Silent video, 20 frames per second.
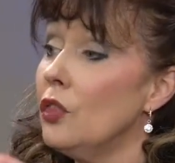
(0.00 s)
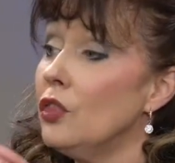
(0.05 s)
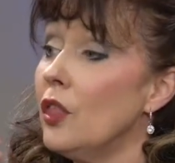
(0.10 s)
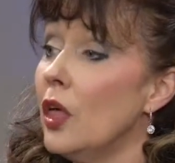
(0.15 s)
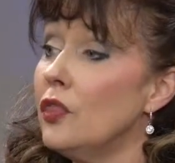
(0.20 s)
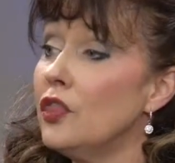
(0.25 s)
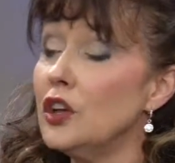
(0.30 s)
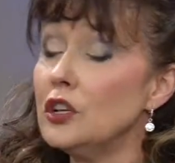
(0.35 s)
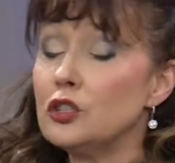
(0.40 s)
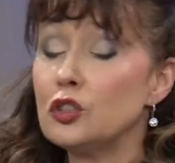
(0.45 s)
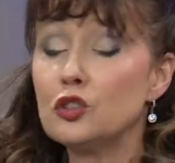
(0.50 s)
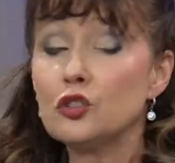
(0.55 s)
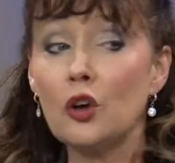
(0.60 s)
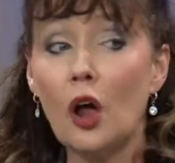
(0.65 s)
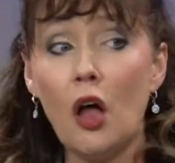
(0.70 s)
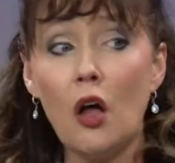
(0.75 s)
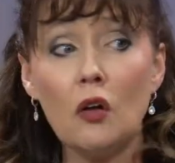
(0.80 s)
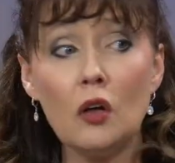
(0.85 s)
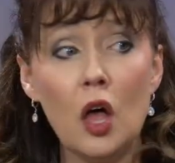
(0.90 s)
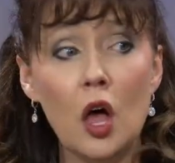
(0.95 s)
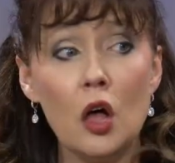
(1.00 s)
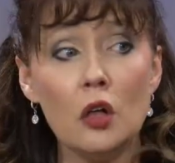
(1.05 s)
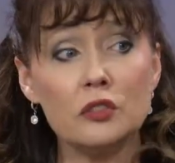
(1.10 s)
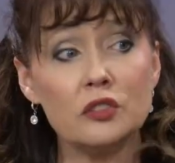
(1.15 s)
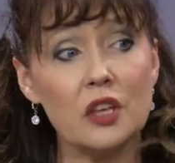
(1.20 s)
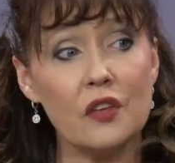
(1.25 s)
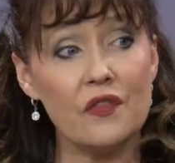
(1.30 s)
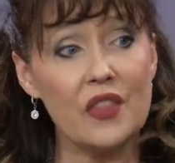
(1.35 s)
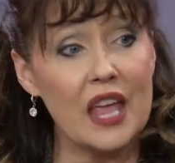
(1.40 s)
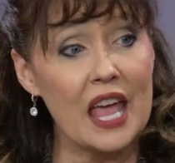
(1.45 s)
The strongholds
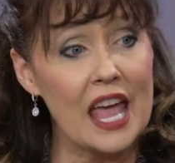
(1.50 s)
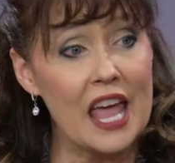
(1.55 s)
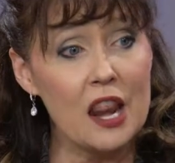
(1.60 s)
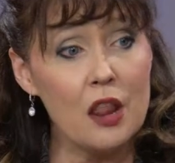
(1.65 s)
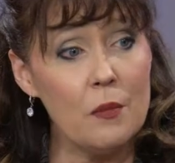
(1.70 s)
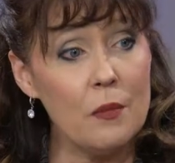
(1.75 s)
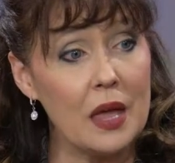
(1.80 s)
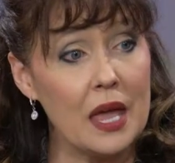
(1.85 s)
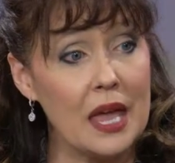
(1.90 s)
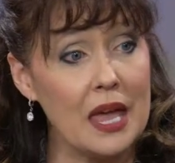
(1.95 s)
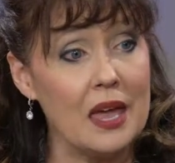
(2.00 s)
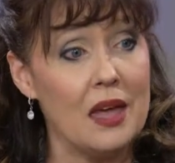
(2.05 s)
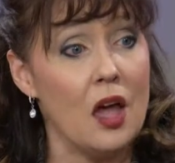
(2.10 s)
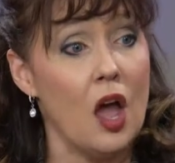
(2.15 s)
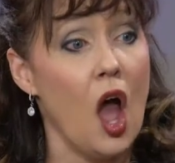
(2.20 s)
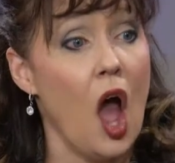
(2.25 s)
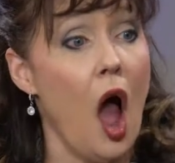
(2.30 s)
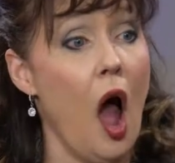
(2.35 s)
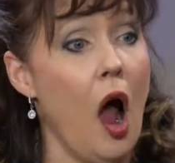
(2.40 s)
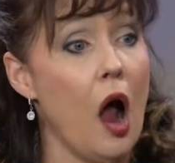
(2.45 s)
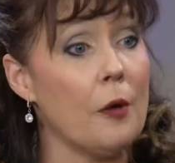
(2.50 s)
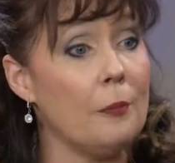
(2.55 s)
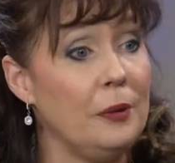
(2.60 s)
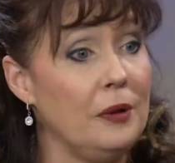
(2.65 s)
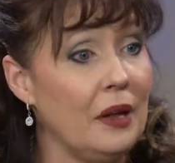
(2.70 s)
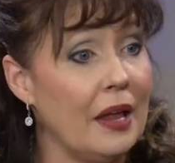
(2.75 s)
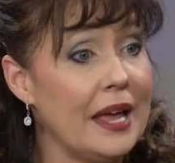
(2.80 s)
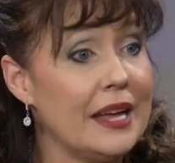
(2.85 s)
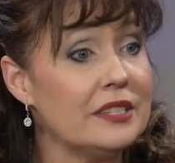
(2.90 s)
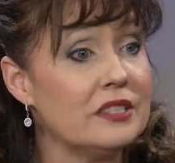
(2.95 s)
of the enemy are
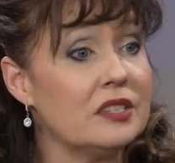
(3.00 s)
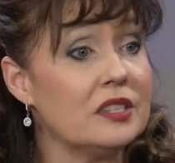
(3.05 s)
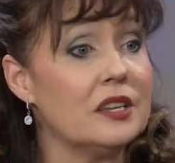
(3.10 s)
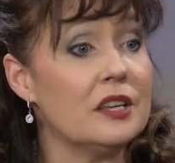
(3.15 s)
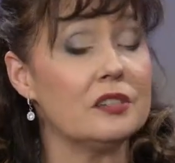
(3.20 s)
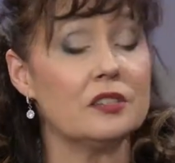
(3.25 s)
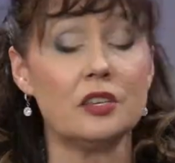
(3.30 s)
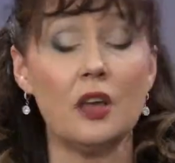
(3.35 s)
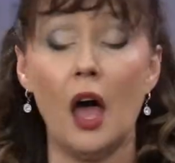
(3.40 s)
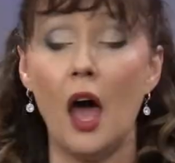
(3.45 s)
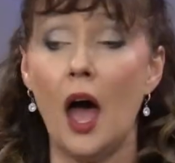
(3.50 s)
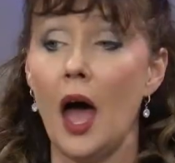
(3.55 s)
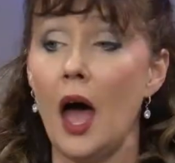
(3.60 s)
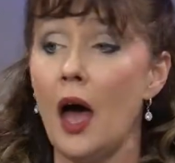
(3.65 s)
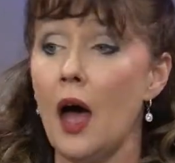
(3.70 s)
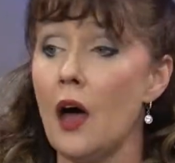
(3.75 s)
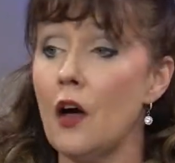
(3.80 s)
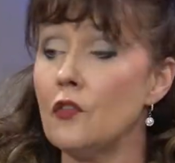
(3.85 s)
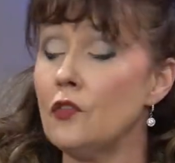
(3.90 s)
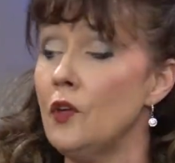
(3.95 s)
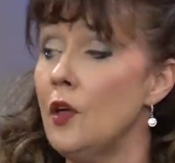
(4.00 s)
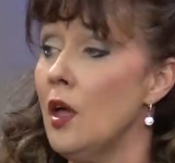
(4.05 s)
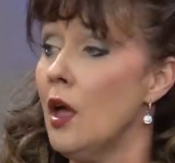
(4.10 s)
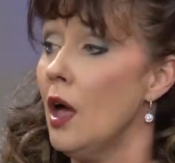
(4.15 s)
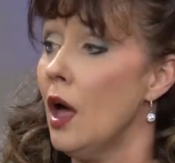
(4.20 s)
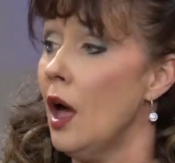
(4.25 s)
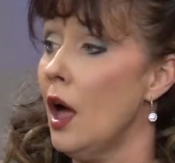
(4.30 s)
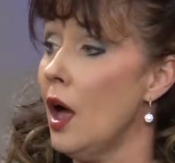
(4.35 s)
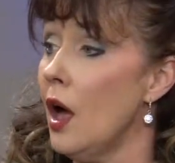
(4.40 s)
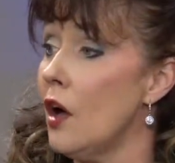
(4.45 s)
places of,
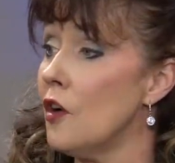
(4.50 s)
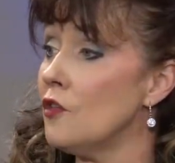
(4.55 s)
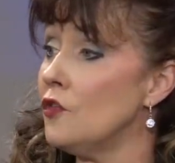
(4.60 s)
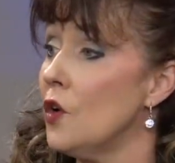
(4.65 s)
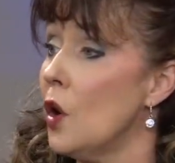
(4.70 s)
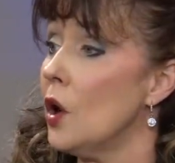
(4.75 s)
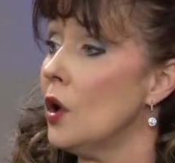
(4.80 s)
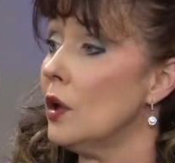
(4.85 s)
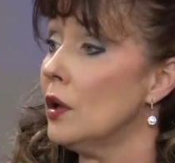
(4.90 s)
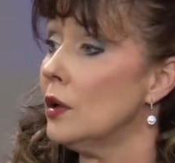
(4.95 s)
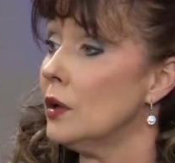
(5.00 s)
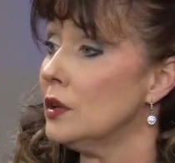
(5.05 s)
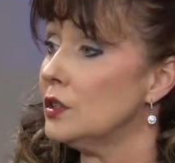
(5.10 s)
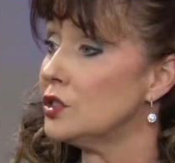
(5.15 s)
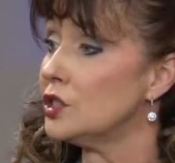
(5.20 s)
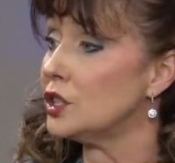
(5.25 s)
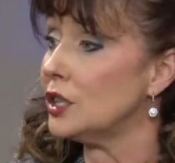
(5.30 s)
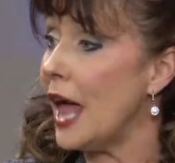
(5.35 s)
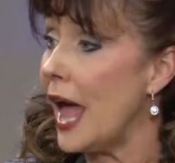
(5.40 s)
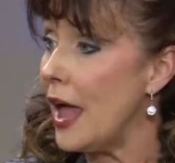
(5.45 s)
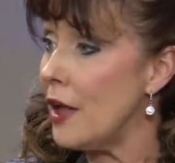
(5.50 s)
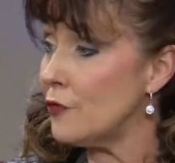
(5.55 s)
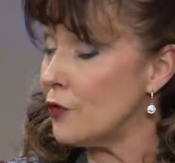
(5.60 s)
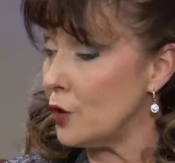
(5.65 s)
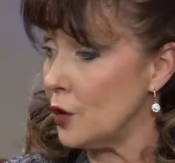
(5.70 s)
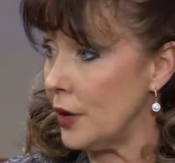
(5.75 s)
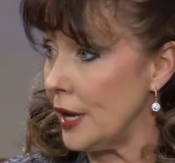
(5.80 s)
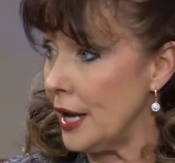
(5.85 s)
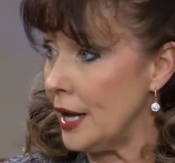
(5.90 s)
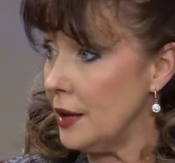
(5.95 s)
of
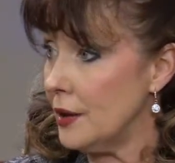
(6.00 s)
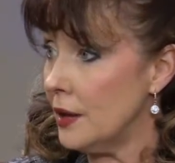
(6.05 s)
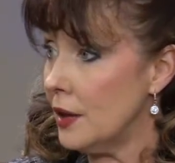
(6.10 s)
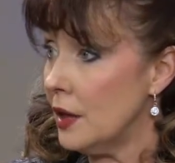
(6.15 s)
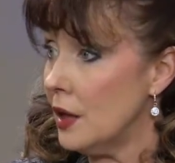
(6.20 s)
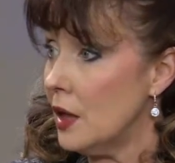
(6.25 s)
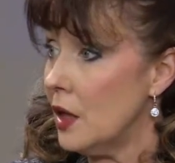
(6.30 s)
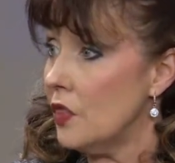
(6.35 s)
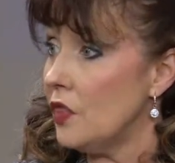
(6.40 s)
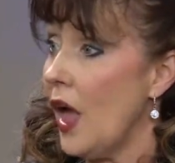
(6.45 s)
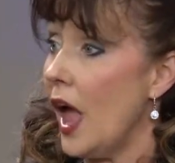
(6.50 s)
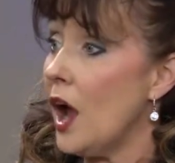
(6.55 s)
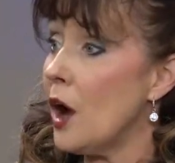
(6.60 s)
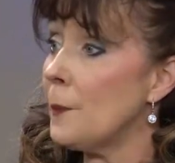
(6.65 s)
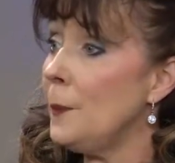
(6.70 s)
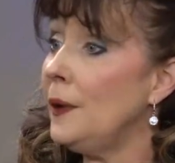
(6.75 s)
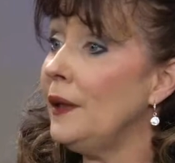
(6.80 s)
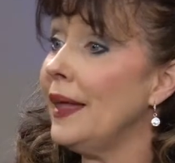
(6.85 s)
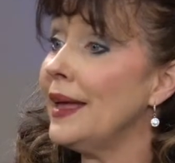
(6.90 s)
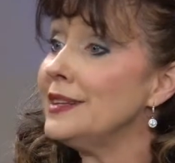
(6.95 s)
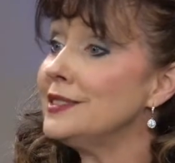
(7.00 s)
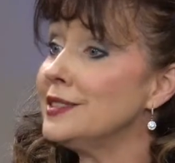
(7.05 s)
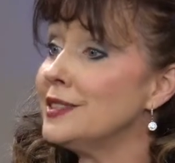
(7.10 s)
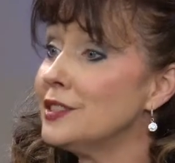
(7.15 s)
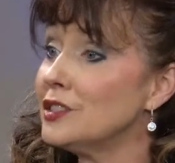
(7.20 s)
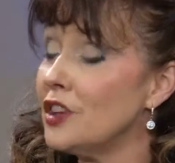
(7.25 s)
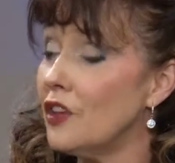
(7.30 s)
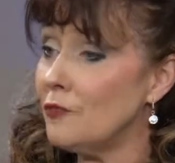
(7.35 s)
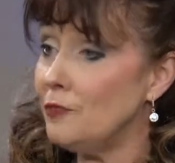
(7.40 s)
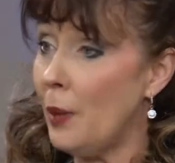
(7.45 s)
slavery, they are
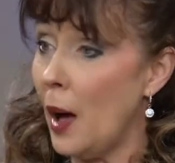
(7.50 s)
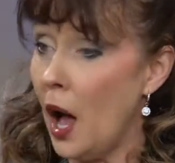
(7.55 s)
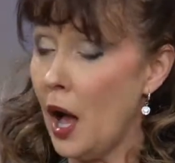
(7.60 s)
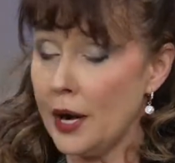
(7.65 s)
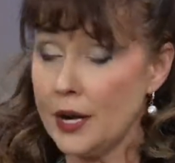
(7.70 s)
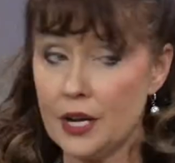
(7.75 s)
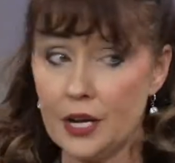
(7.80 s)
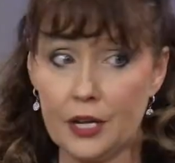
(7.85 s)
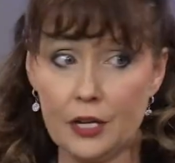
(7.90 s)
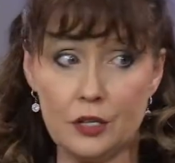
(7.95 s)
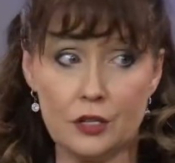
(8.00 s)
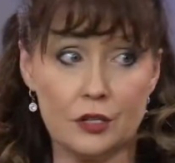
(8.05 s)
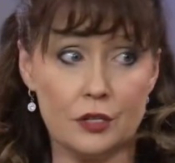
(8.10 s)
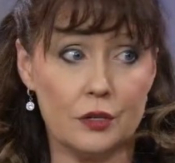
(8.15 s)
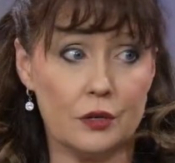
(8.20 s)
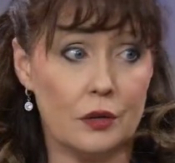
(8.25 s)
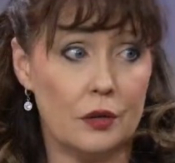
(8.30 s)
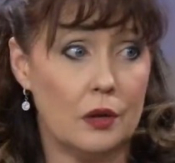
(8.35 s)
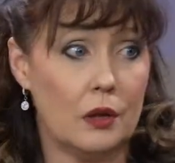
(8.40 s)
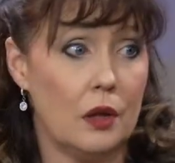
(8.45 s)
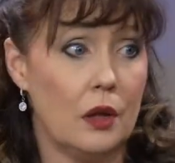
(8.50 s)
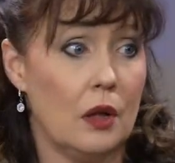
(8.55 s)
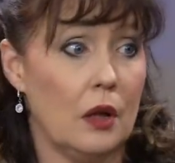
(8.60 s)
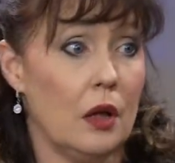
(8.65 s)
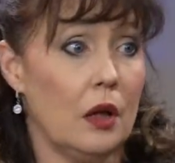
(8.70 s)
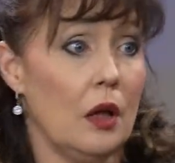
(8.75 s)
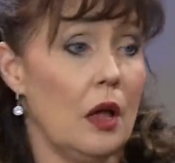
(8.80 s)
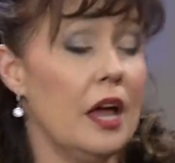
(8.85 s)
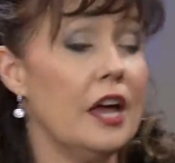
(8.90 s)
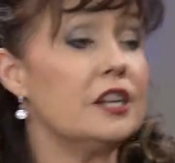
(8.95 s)
places of bondage.
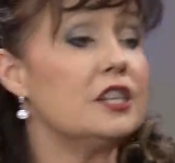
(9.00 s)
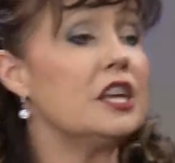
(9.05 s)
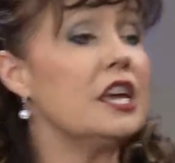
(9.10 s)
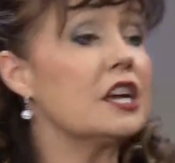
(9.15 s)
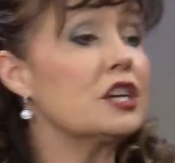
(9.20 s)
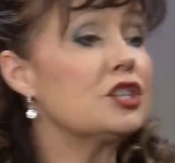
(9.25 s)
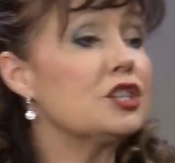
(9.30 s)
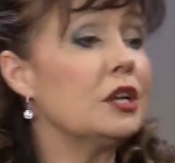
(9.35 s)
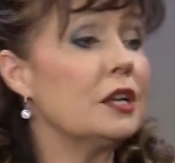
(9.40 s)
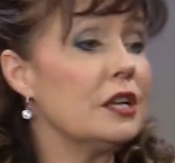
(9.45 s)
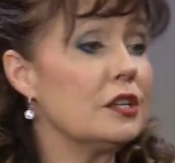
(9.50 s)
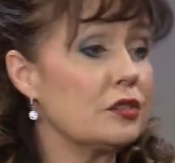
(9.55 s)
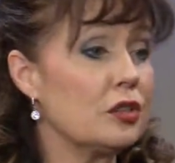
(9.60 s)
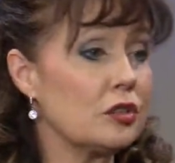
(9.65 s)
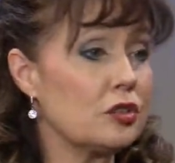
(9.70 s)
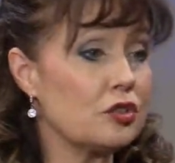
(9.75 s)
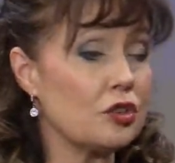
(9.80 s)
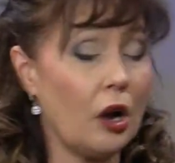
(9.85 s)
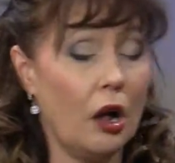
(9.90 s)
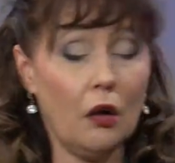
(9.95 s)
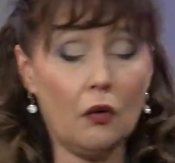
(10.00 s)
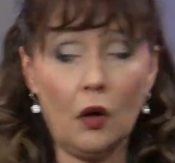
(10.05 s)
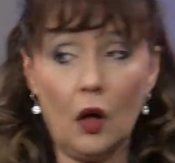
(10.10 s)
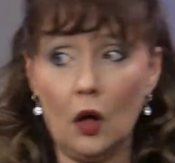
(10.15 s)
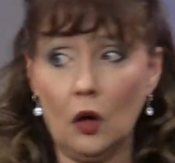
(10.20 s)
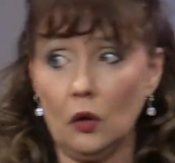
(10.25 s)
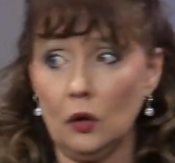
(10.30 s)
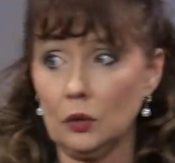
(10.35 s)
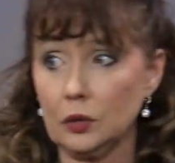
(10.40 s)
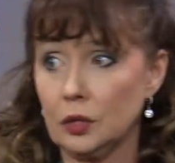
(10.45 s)
Addiction is a
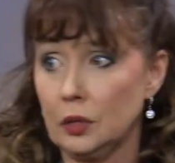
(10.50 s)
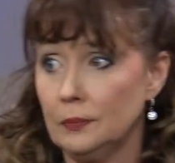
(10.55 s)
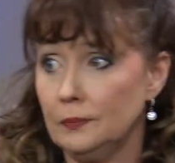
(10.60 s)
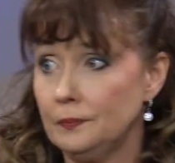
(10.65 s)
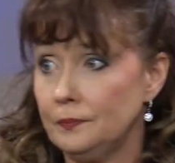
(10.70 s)
stronghold.